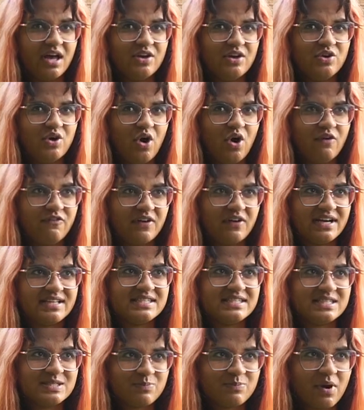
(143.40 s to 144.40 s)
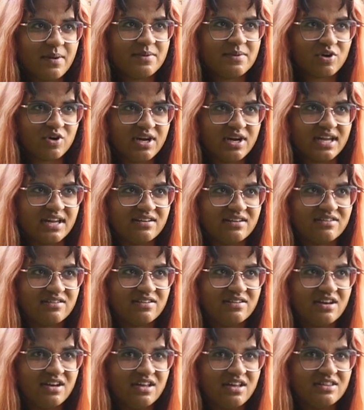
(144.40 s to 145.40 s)
an off license Premier Inn.
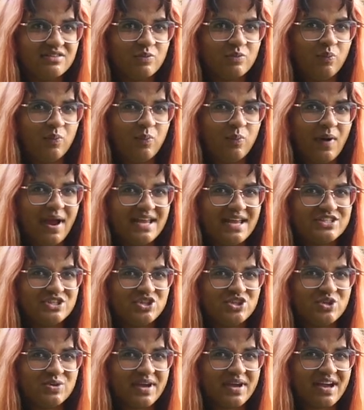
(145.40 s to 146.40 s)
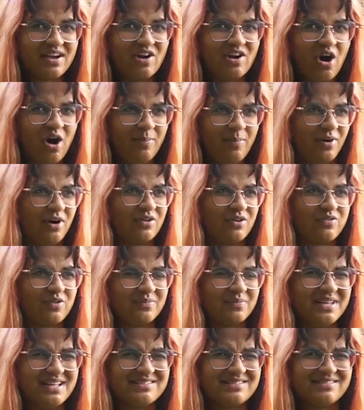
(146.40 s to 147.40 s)
Where did you get car park from?
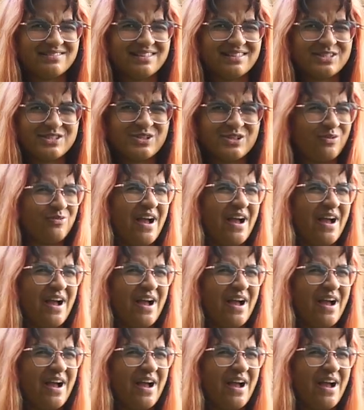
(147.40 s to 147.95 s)
That, that's so